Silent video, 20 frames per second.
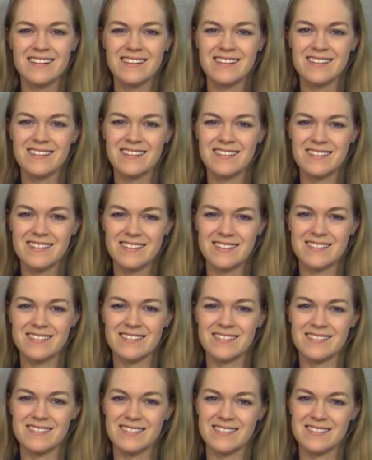
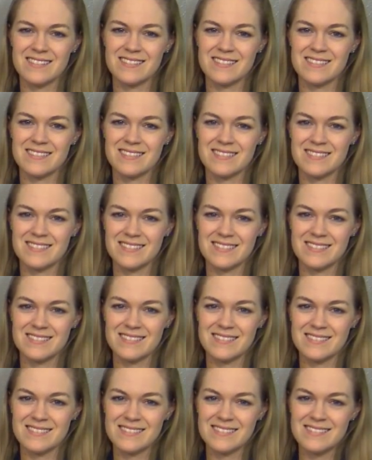
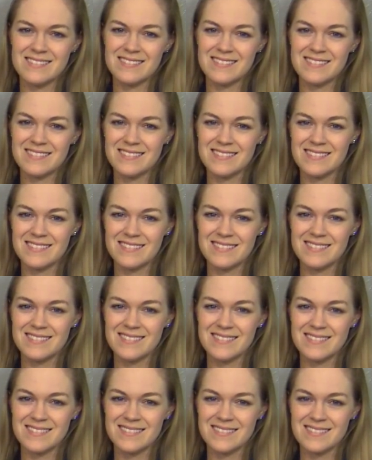This person isn't speaking.